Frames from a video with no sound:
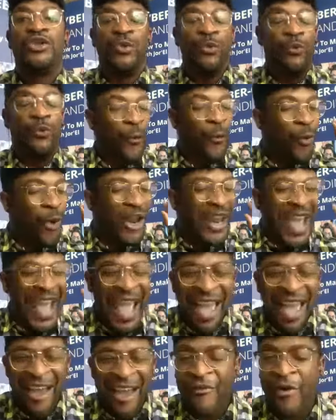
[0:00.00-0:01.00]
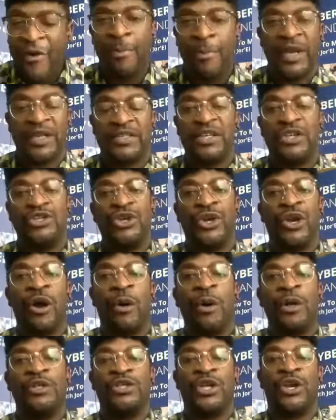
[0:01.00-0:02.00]
for whatever business you
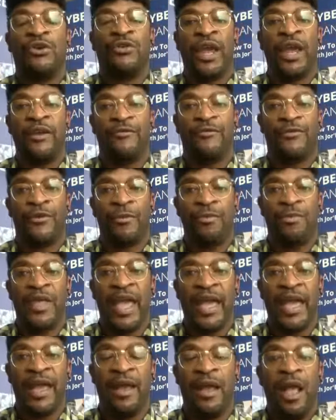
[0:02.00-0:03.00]
go on to create from there.